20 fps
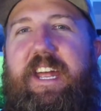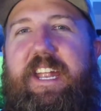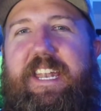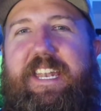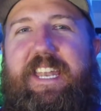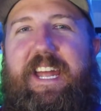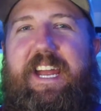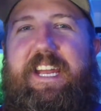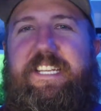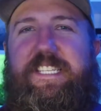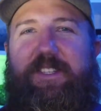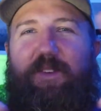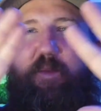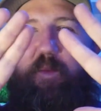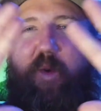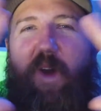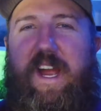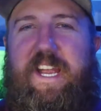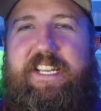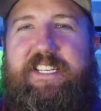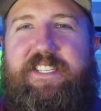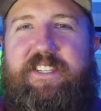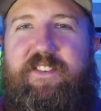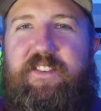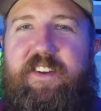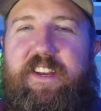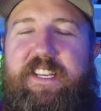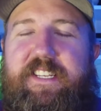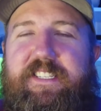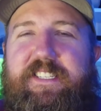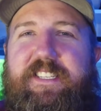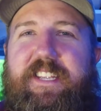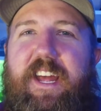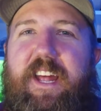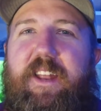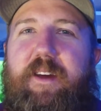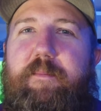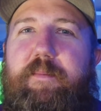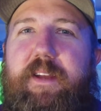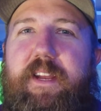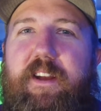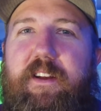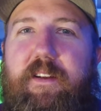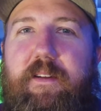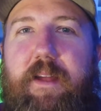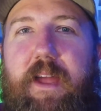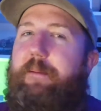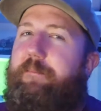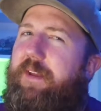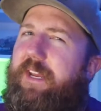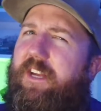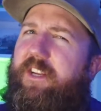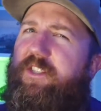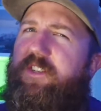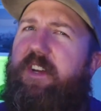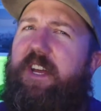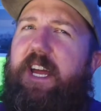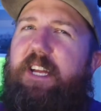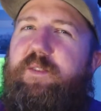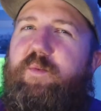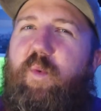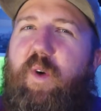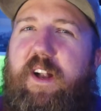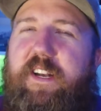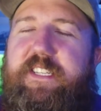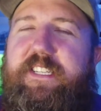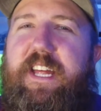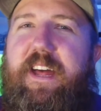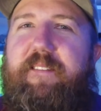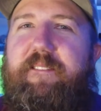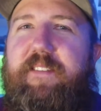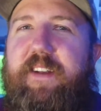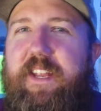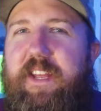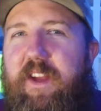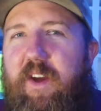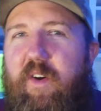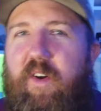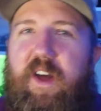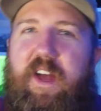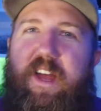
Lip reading: nice widescreen setup here. And because you guys watched that video,